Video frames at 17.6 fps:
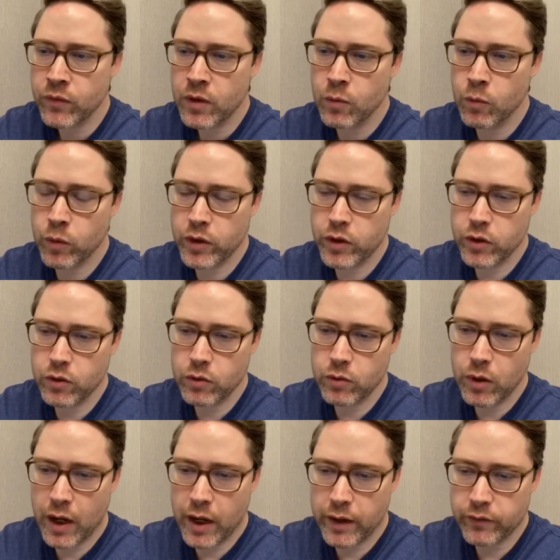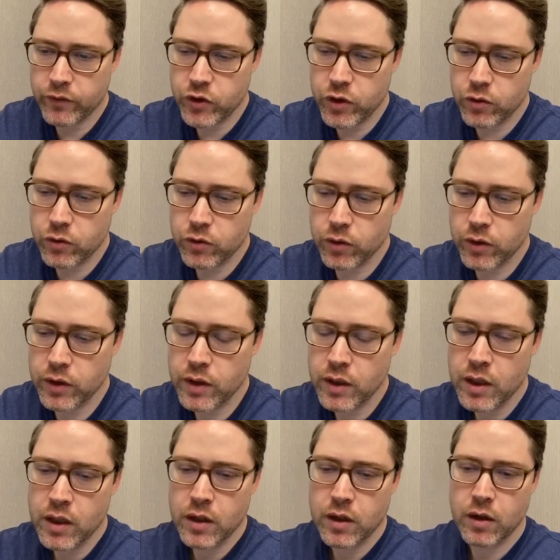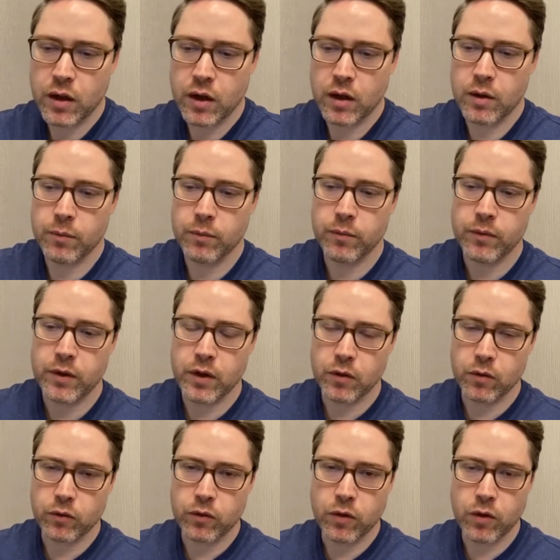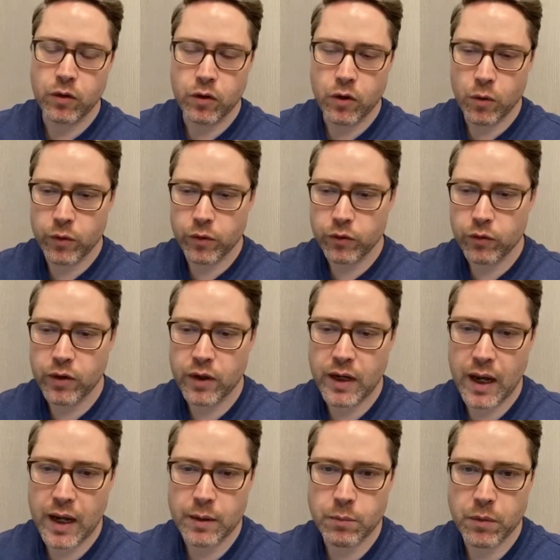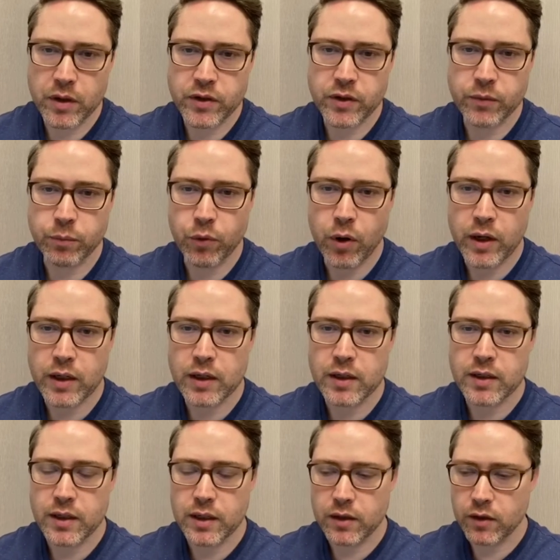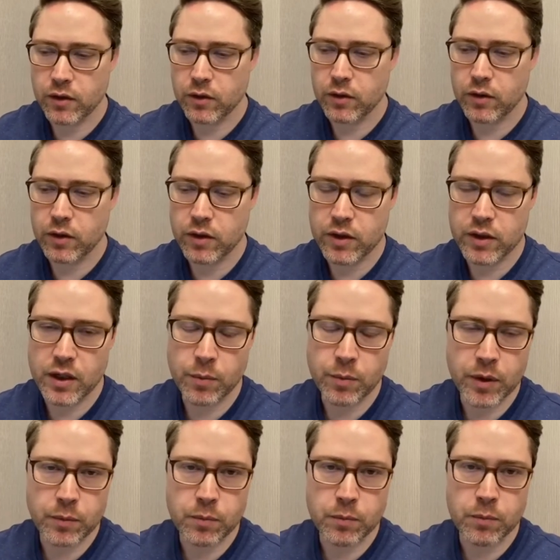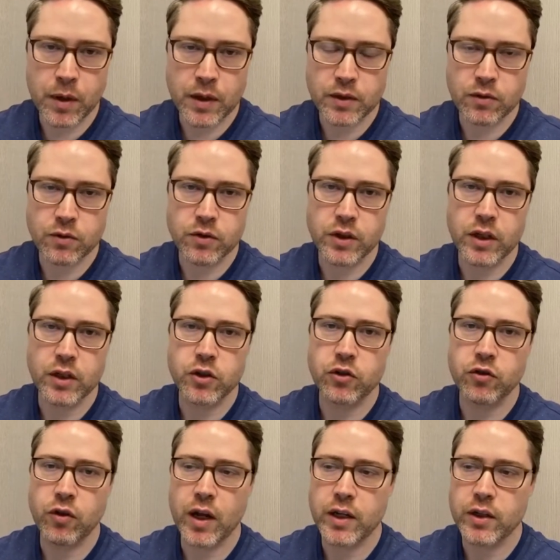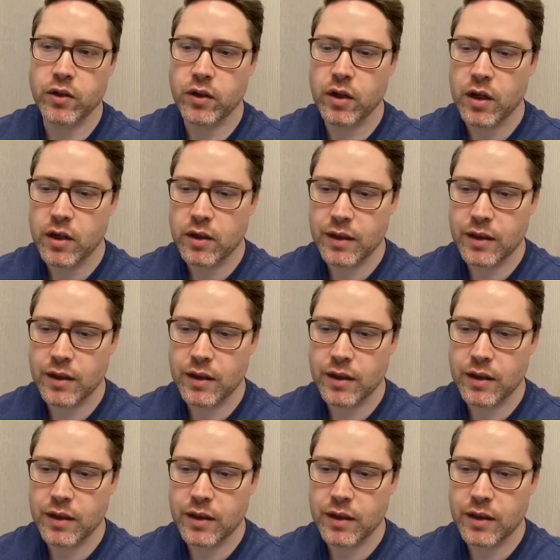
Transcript: When you have children, going through the 9 months of pregnancy, the stomach muscles get stretched,